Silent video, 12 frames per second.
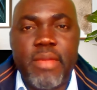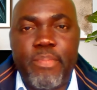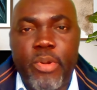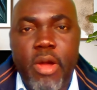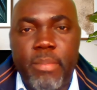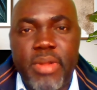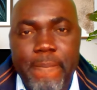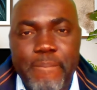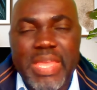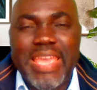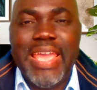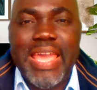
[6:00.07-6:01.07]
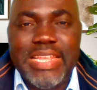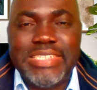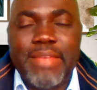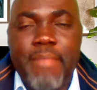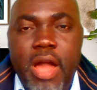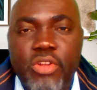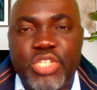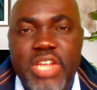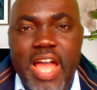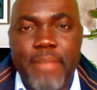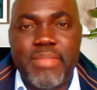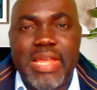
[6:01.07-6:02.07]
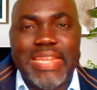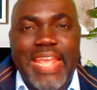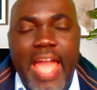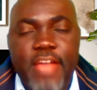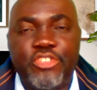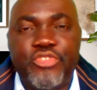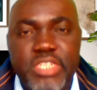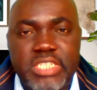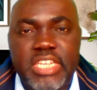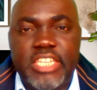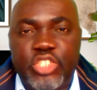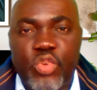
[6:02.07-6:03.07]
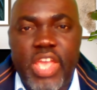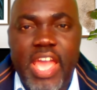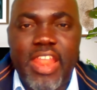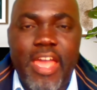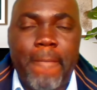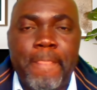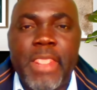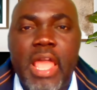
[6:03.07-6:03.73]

a problem. It is about time that countries sit together